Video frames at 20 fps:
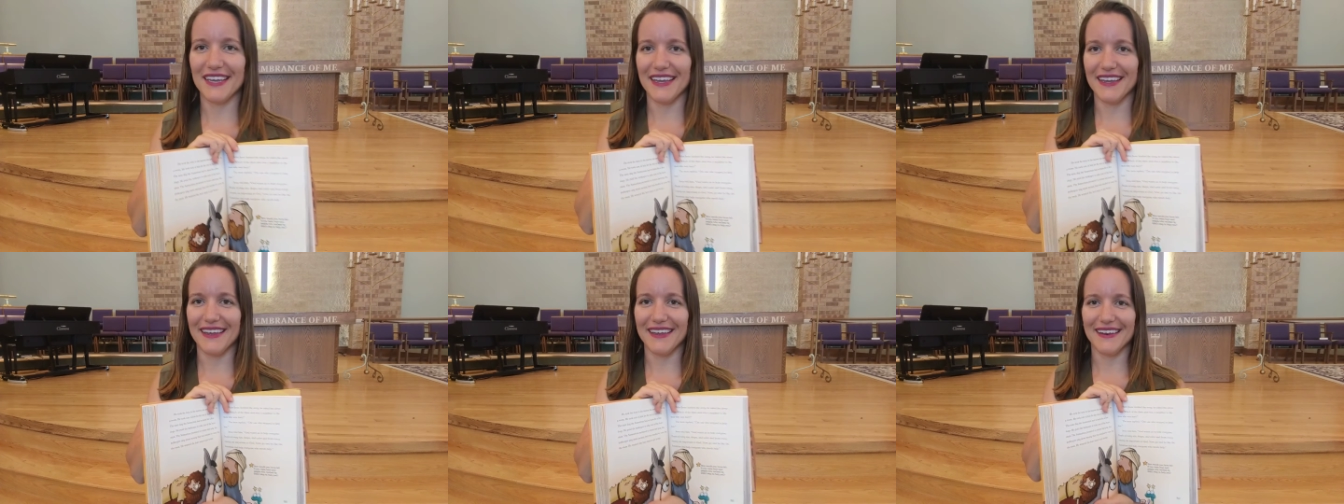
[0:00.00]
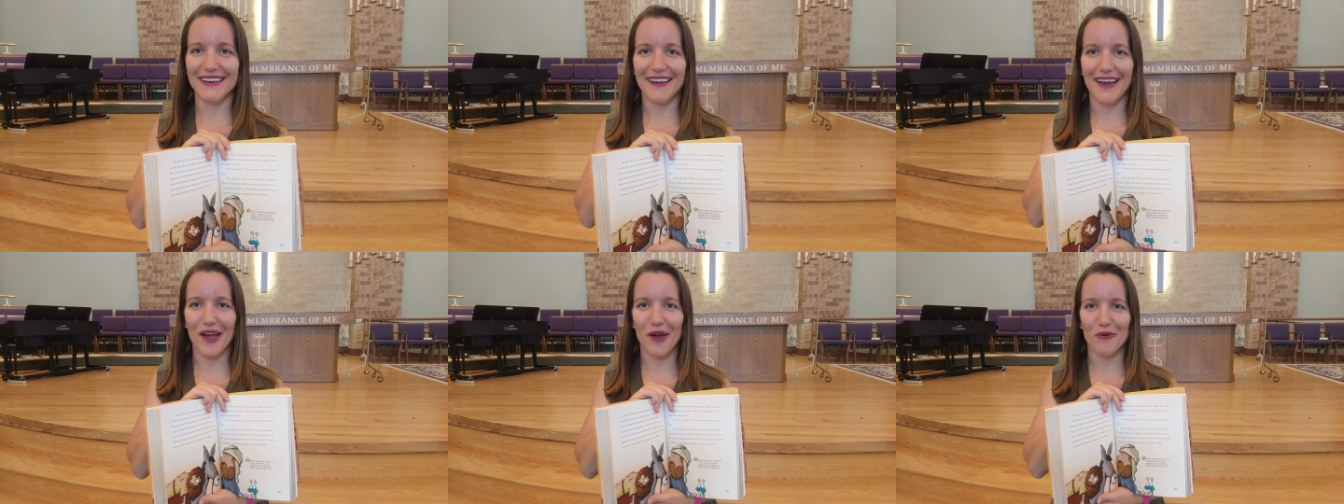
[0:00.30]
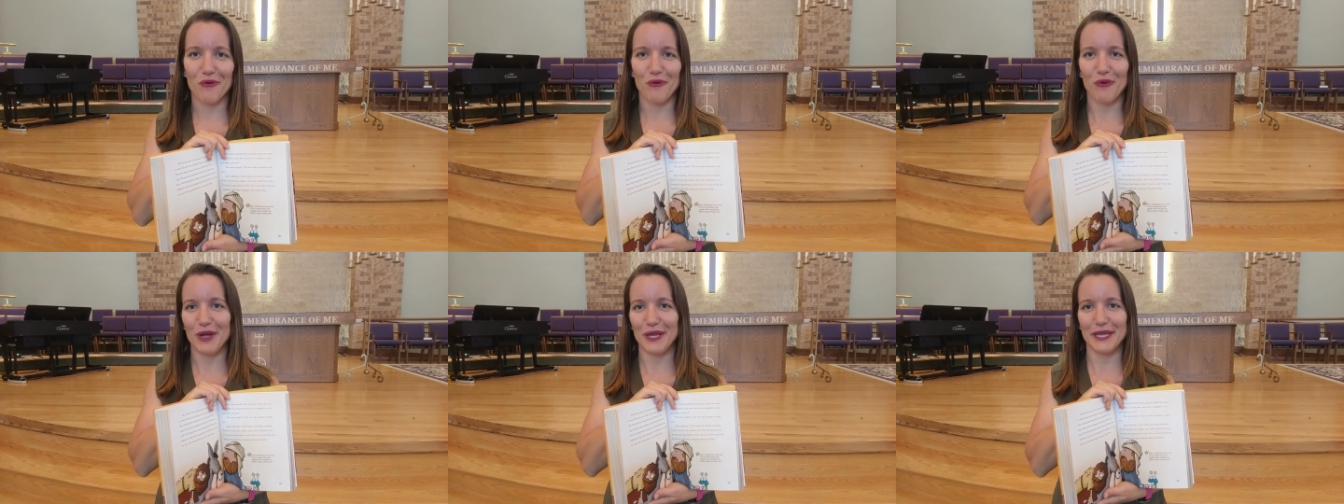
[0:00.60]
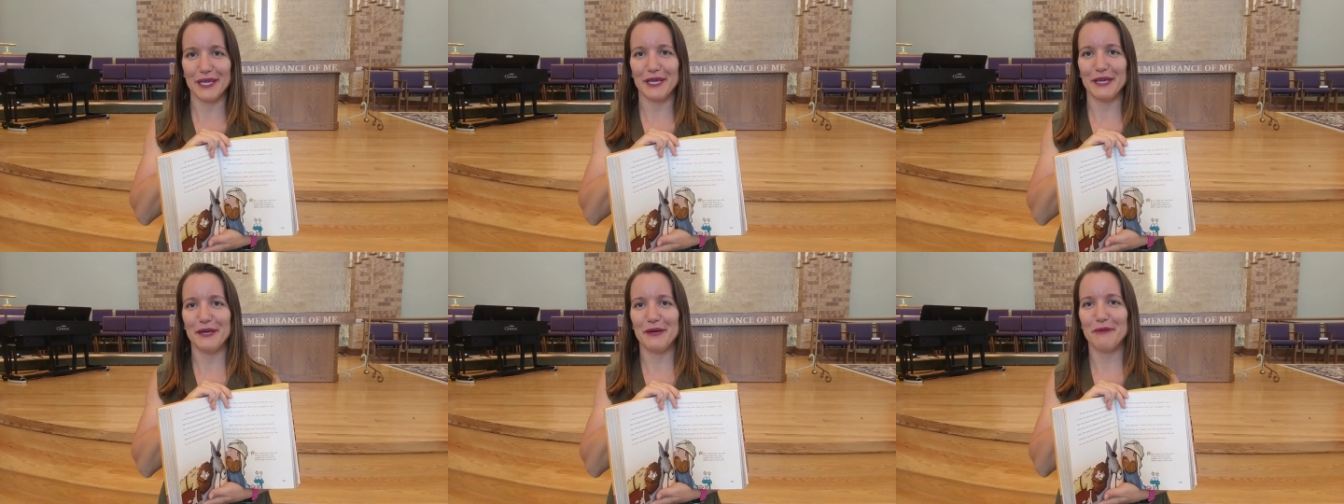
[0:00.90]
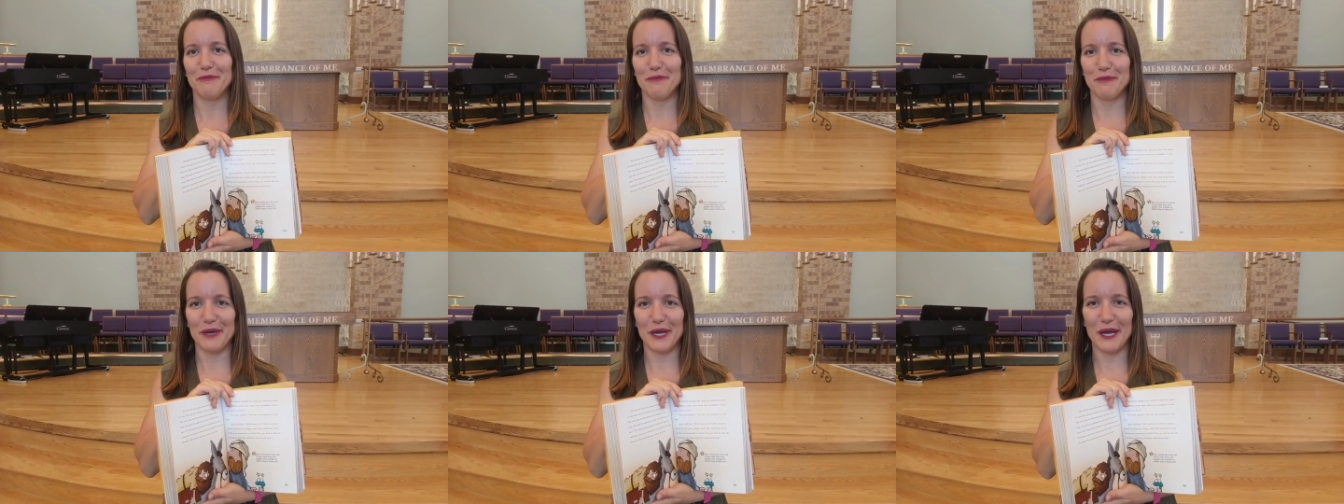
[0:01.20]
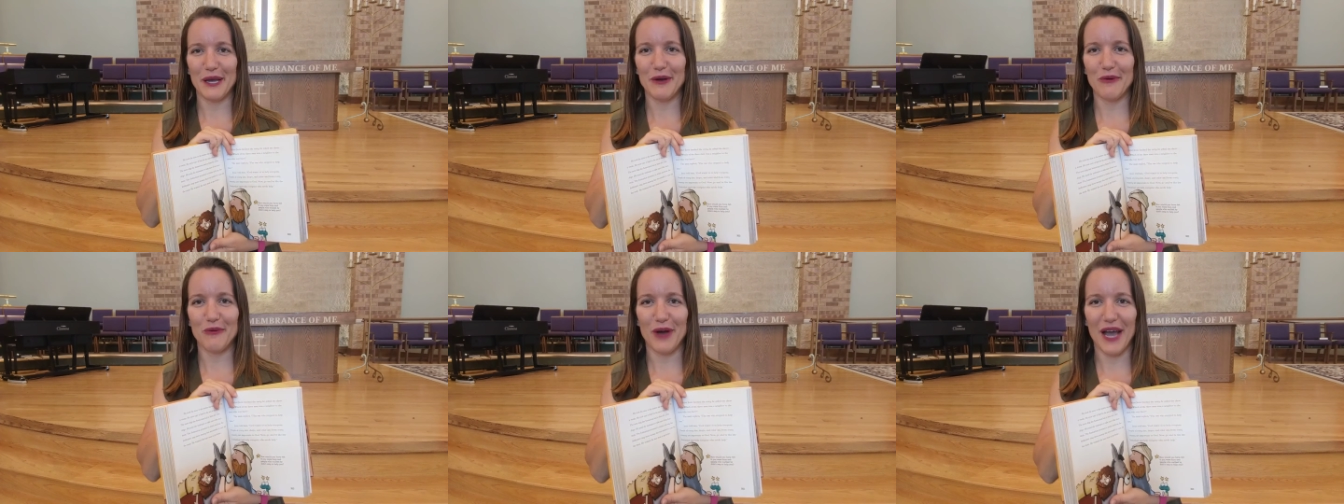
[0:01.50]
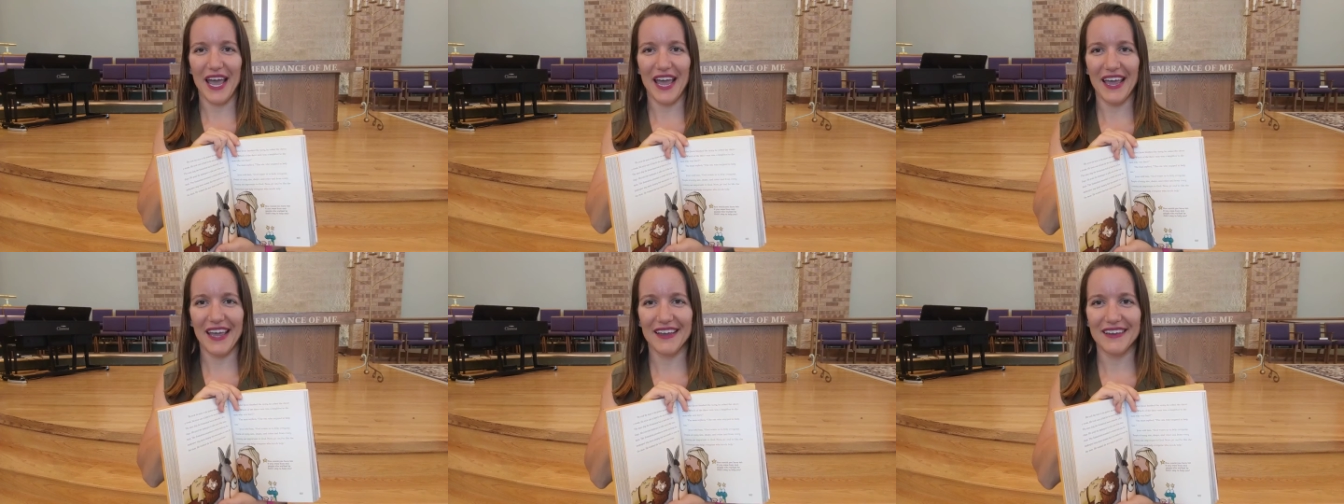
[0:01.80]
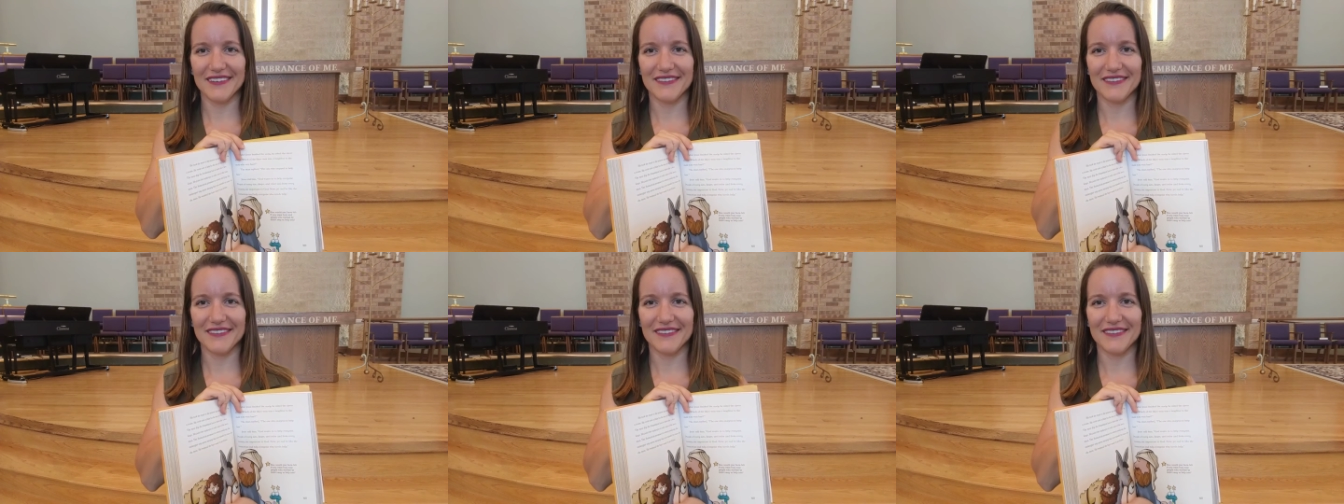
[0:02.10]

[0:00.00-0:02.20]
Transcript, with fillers: in a really big way.